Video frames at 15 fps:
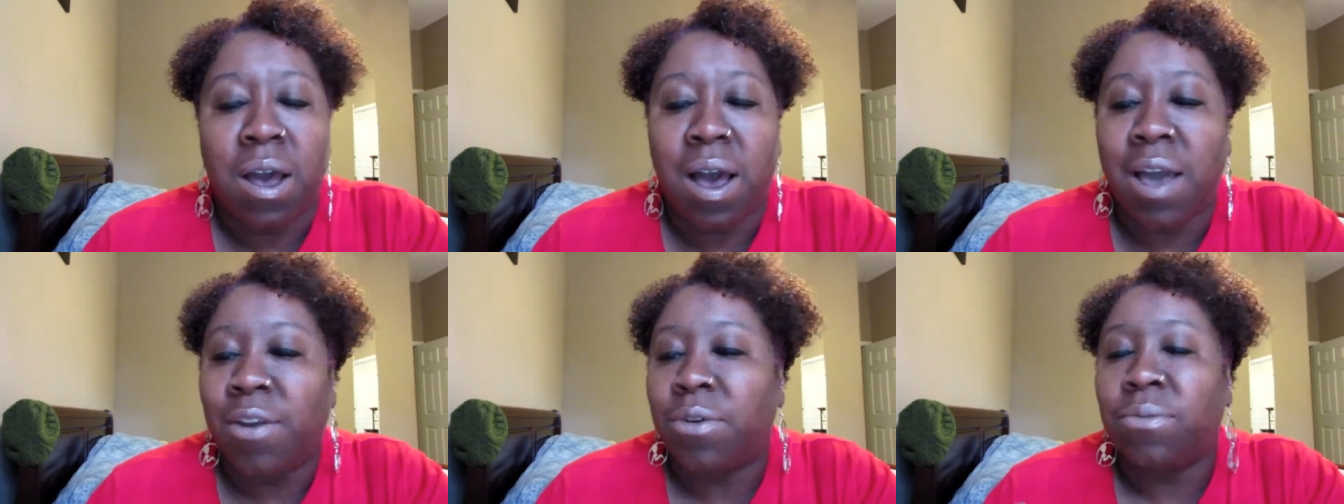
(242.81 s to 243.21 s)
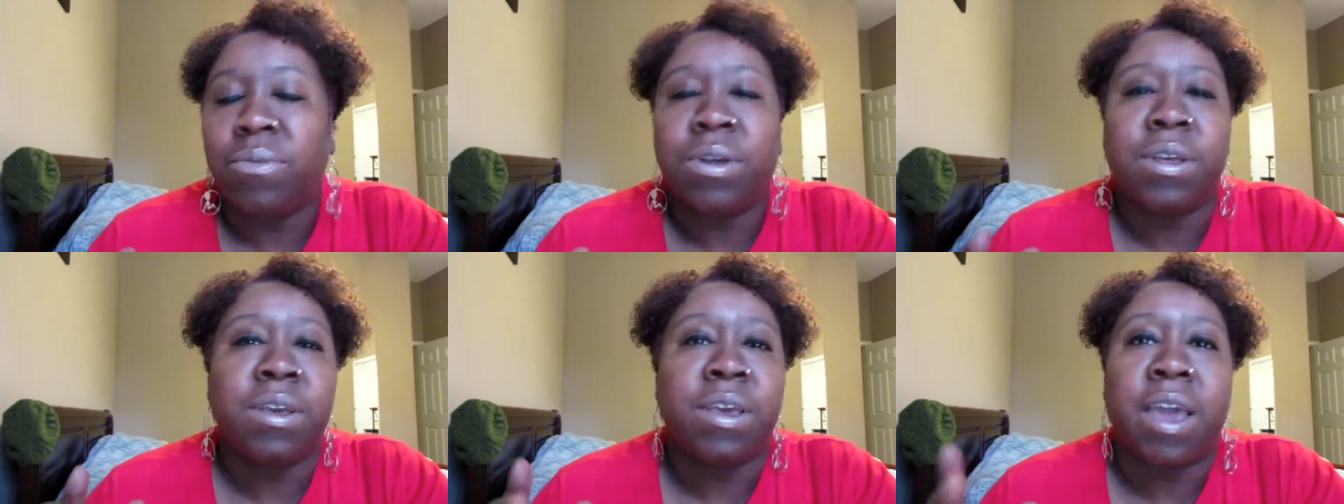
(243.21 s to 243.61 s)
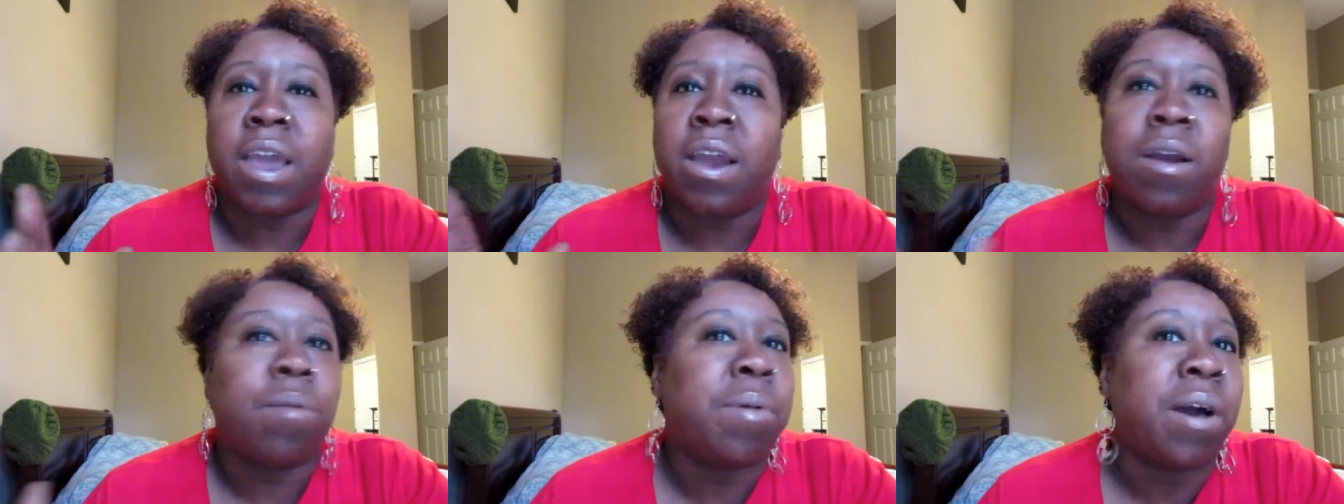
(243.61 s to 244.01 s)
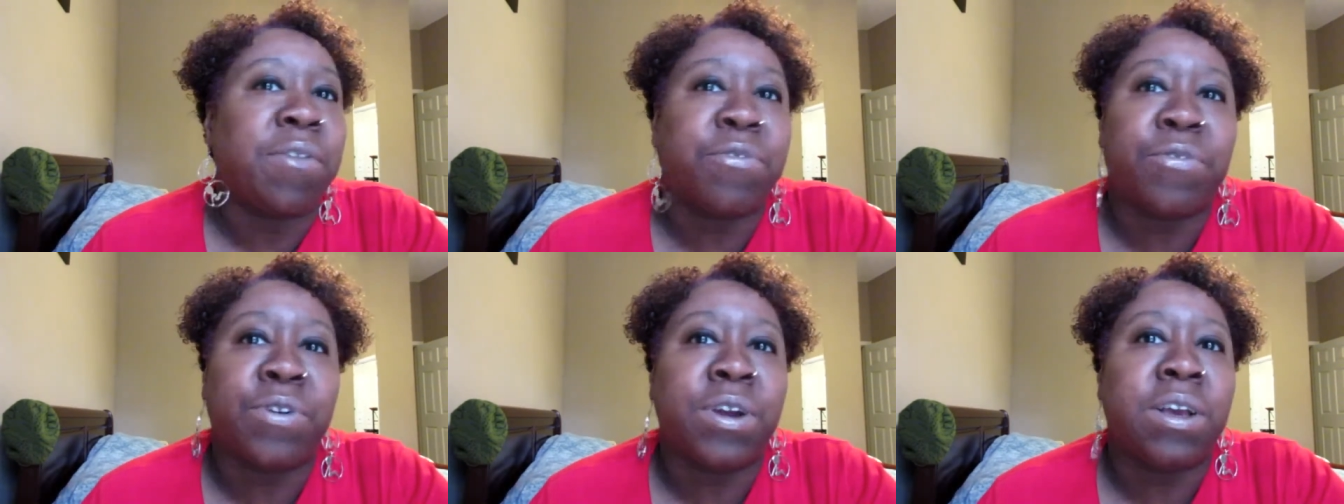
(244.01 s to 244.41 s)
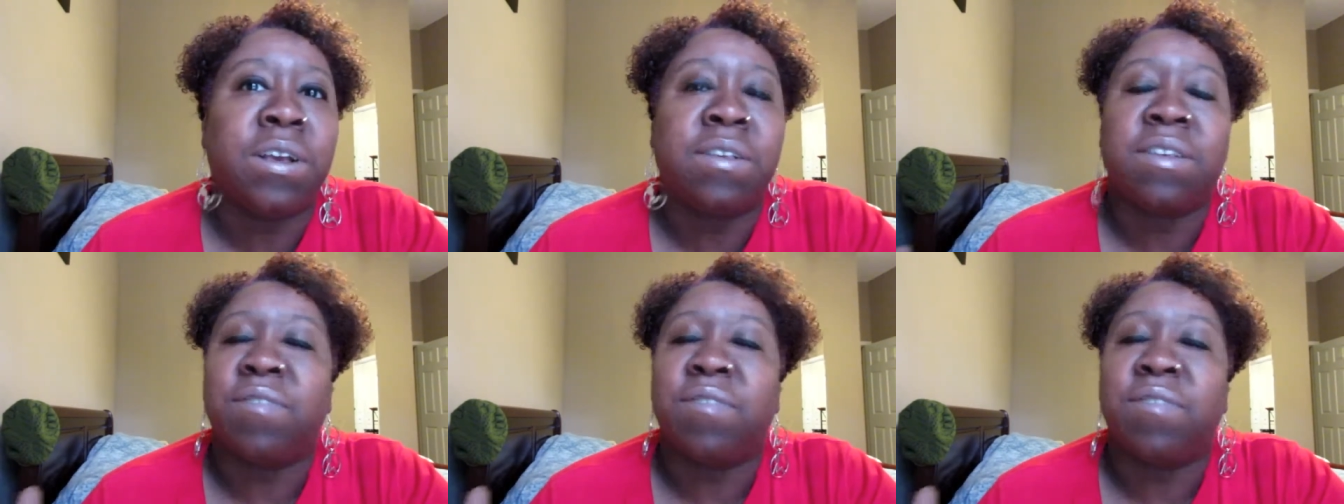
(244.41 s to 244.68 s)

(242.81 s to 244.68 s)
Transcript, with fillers: I don't really care about frizz.